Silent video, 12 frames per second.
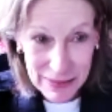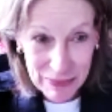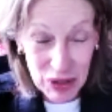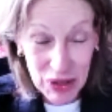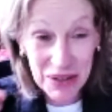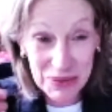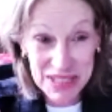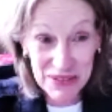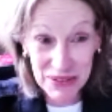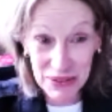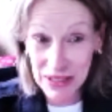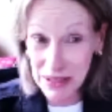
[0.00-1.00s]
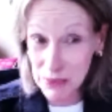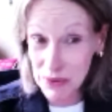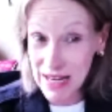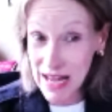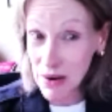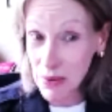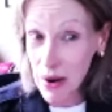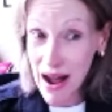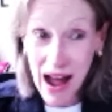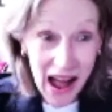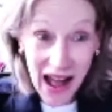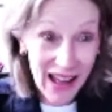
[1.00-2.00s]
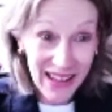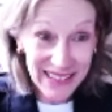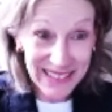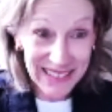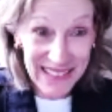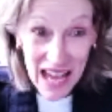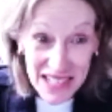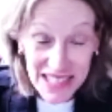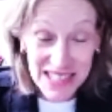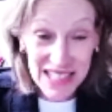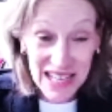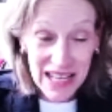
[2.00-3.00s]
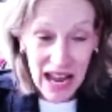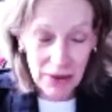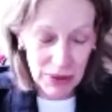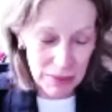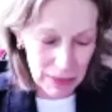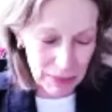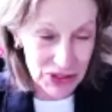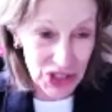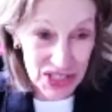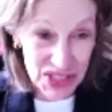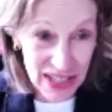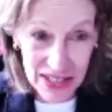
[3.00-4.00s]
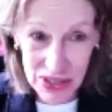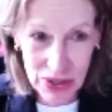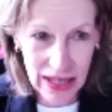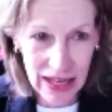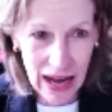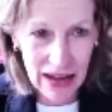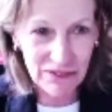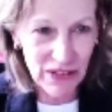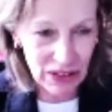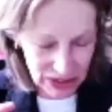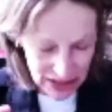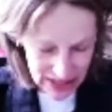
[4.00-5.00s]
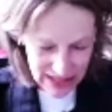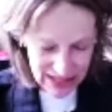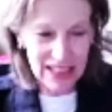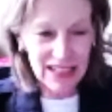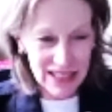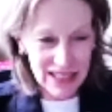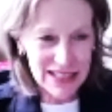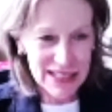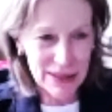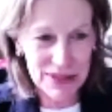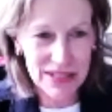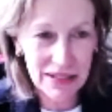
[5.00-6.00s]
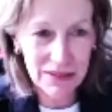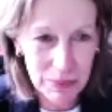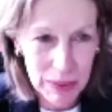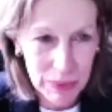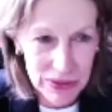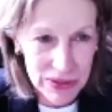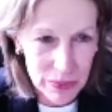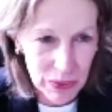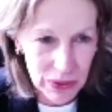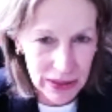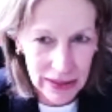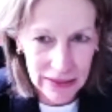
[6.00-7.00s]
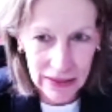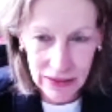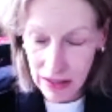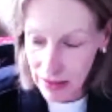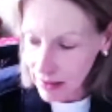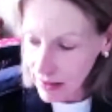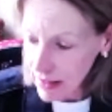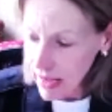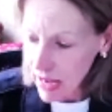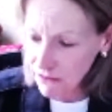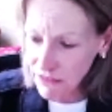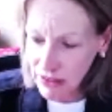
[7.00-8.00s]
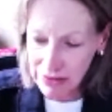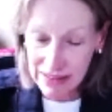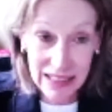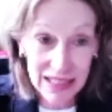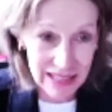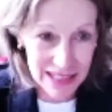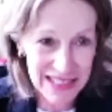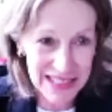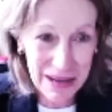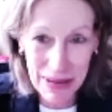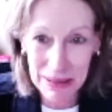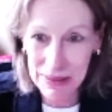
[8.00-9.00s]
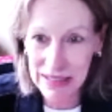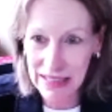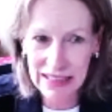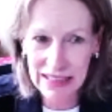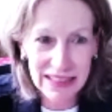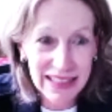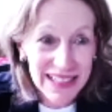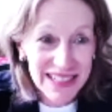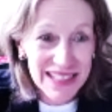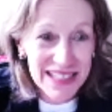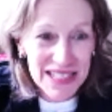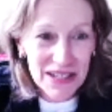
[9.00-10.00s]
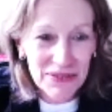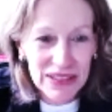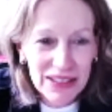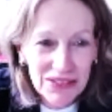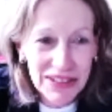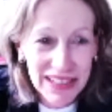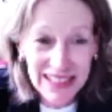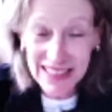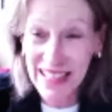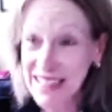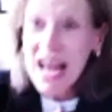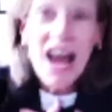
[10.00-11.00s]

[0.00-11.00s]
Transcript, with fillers: You got to receive the healing word now. Ah, yes. I remember just yesterday, I felt this giddiness. I was telling people this morning on our call, I felt mm. giddiness come on me, like a giddiness of a little kid, like,